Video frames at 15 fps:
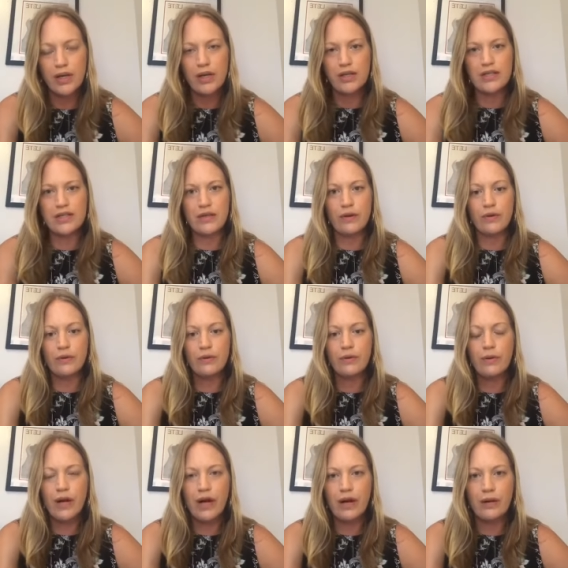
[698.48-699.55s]
So
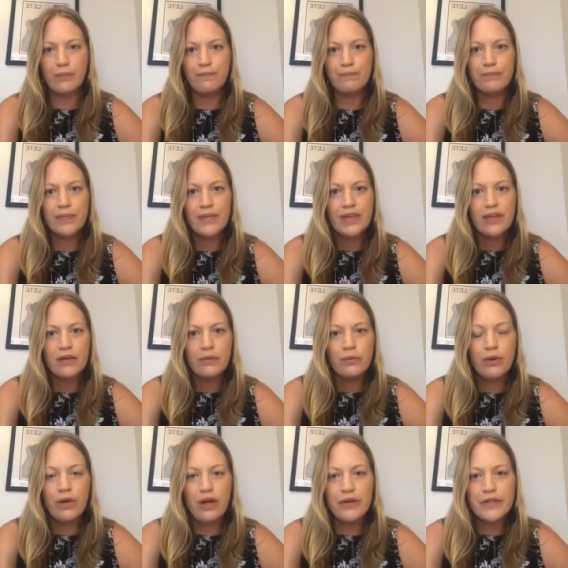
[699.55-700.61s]
um,
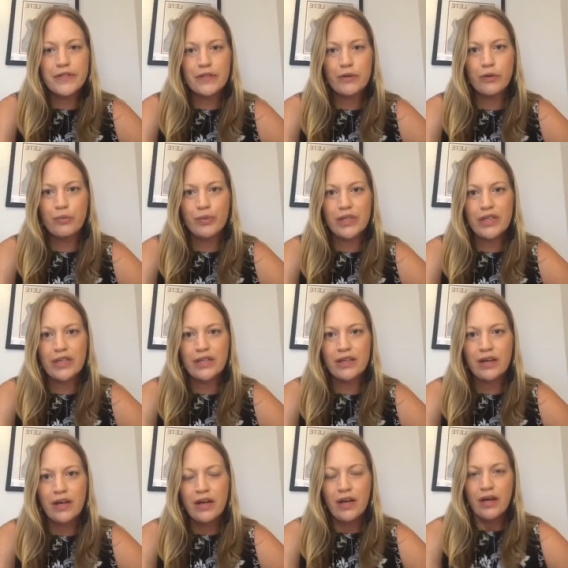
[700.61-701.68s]
we'll also be
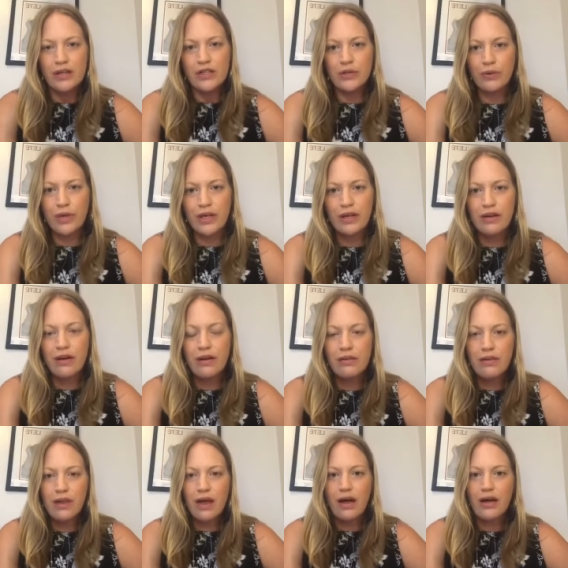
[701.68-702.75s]
doing a
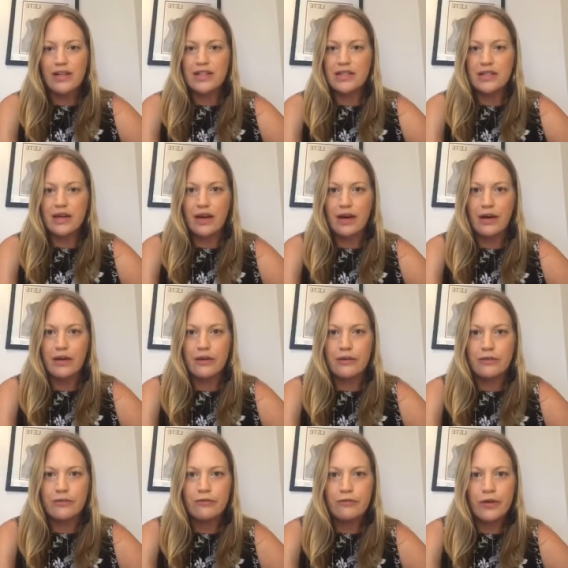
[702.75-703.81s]
lot
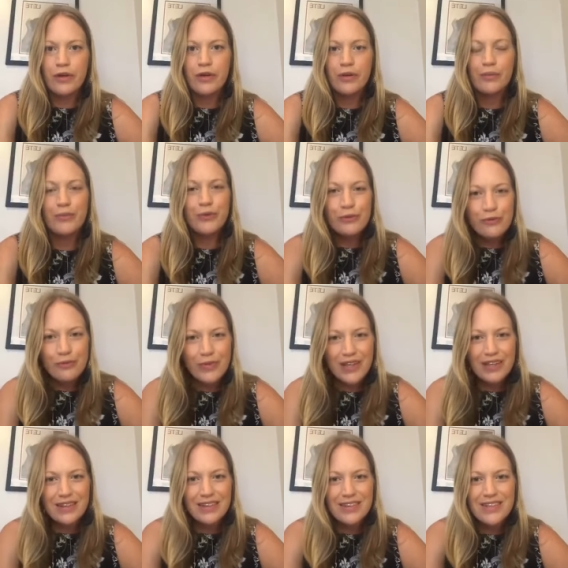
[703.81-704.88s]
of
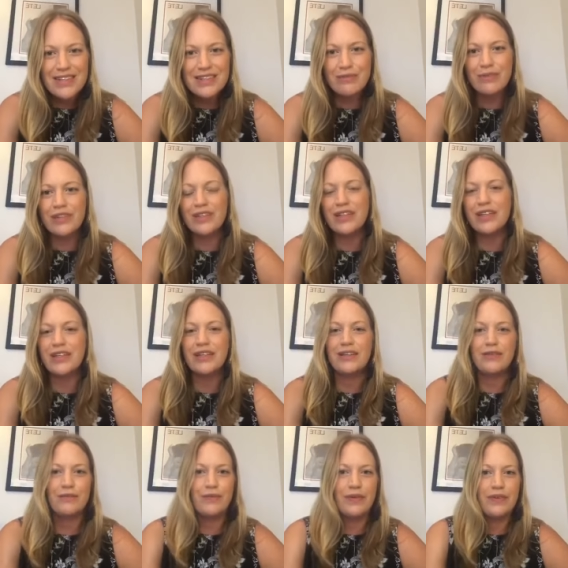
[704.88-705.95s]
movement, really
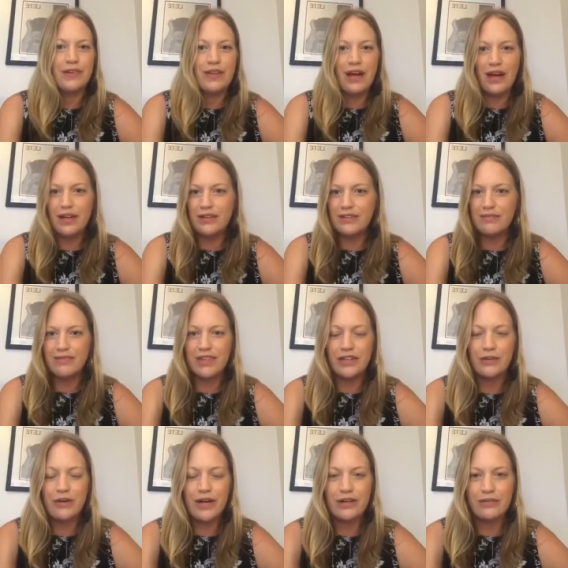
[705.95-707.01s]
not, you
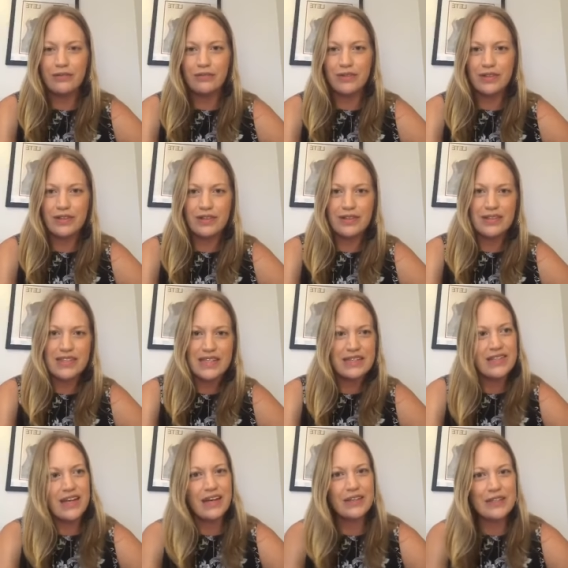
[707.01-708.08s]
know, I don't say
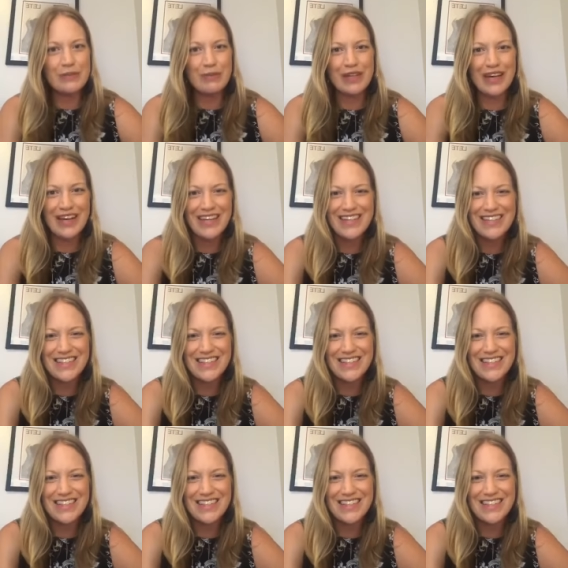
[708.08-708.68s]
dance because